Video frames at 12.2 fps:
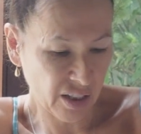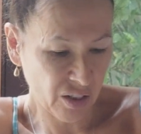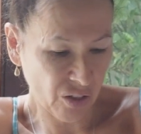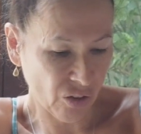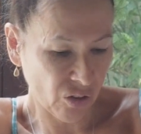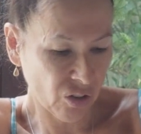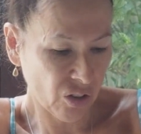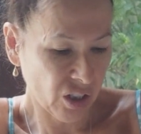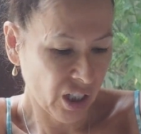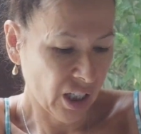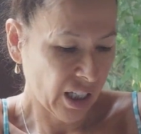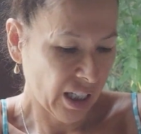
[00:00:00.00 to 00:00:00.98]
So,
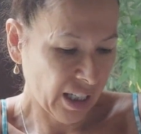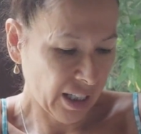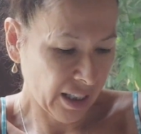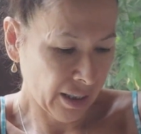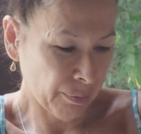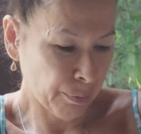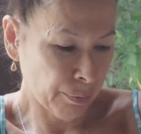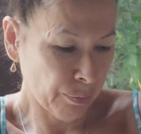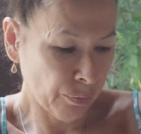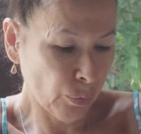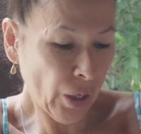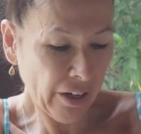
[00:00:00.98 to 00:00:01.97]

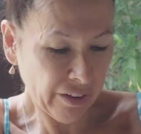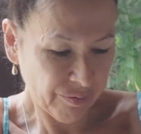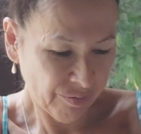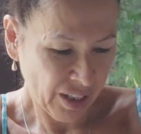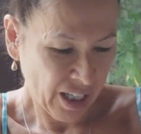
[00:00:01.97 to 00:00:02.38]
um, yeah.